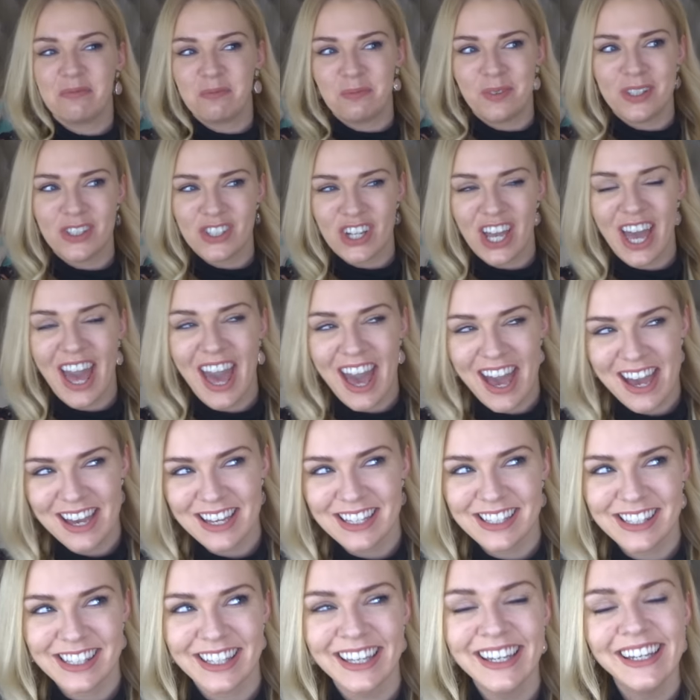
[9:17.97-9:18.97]
which I
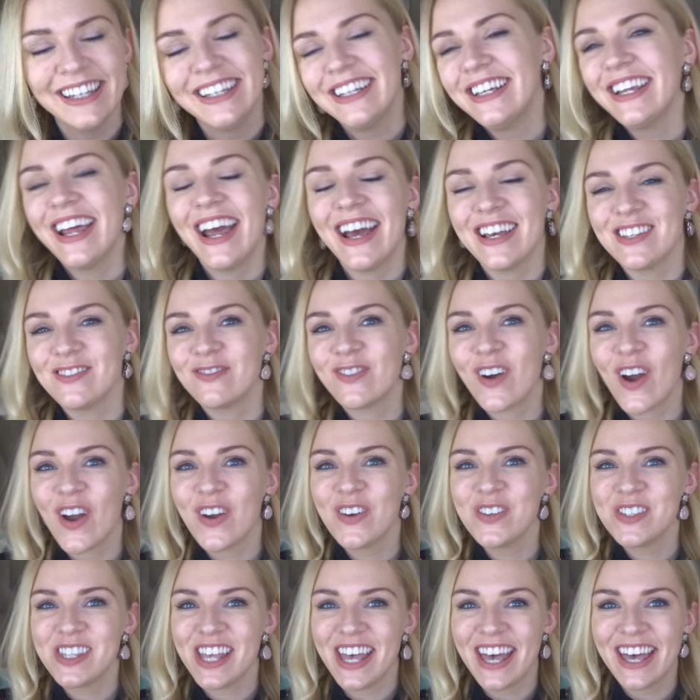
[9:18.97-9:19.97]
hate, has
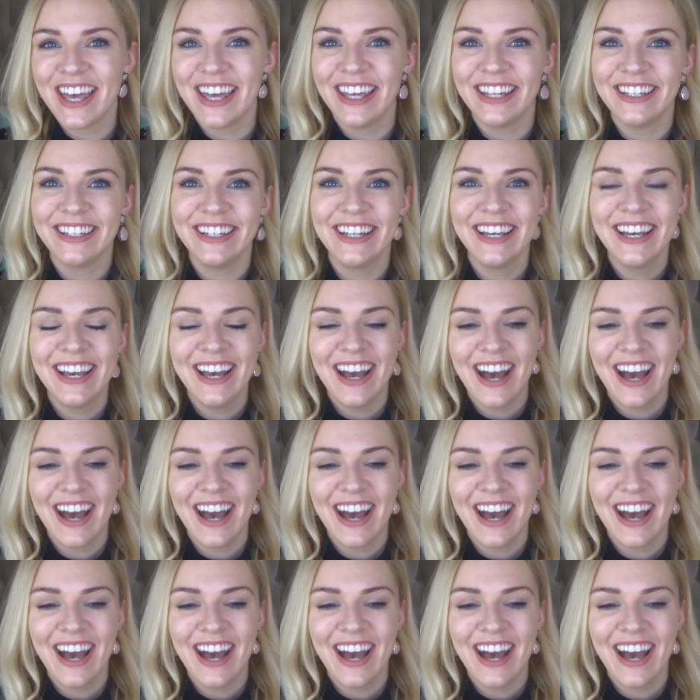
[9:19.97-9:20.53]
rose in.